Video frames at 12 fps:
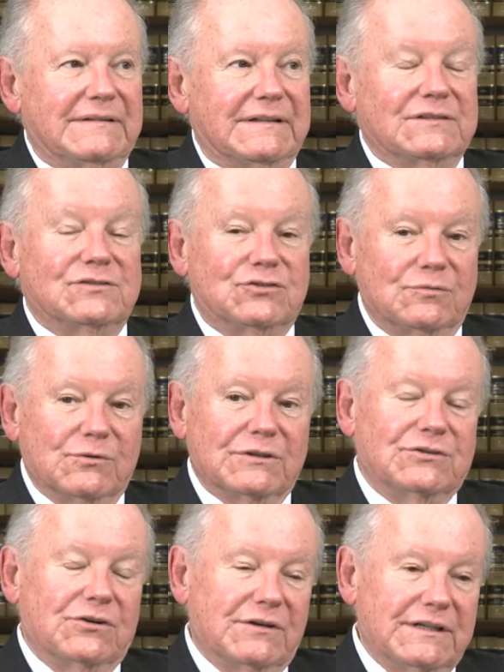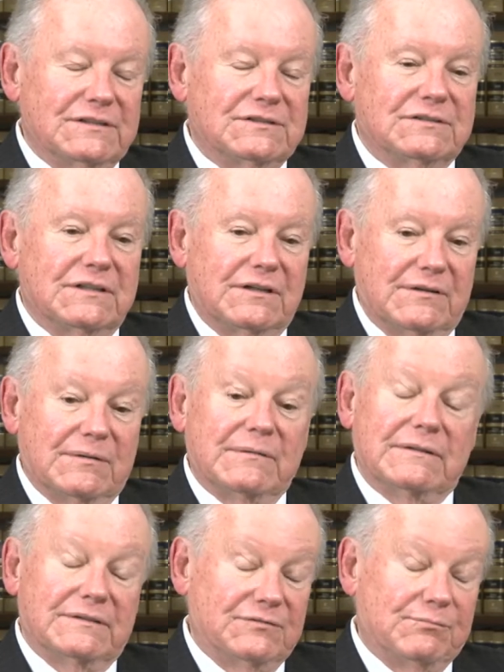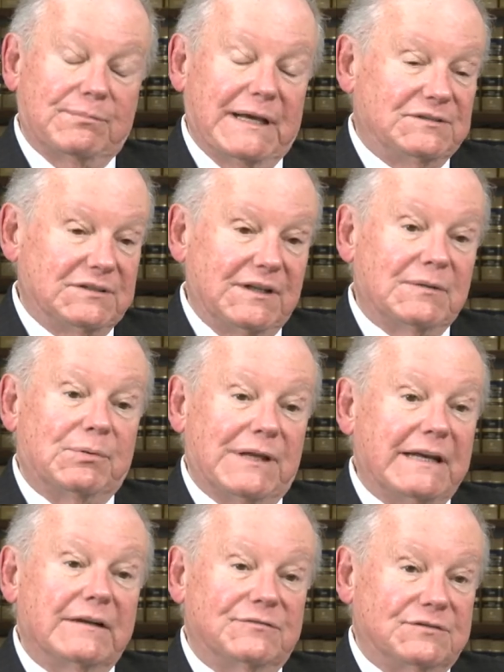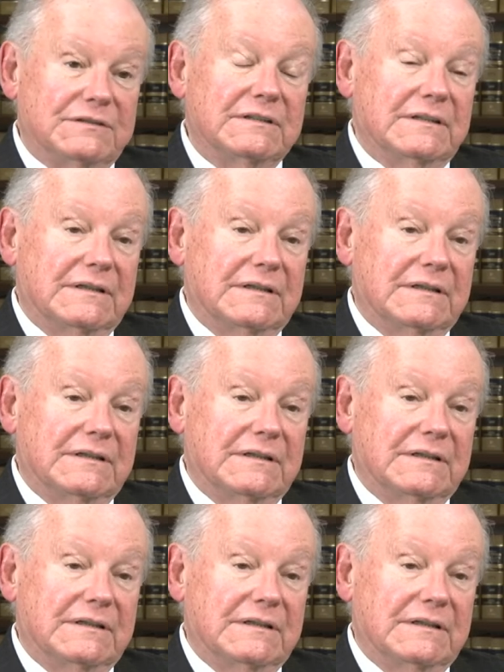the consumer attorneys are the, is basically the plaintiffs